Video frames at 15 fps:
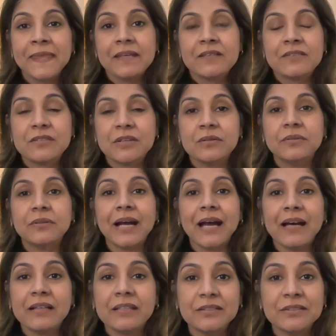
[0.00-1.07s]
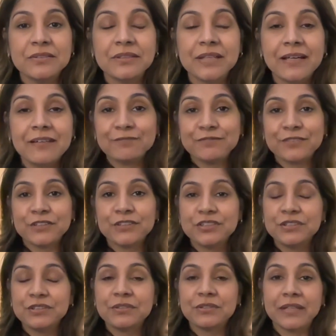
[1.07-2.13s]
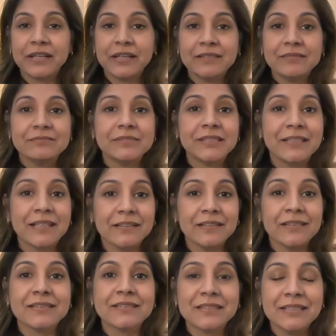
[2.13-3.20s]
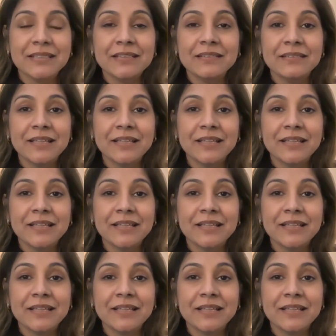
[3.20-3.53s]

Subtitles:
So how do you do that? First, you create an LLC.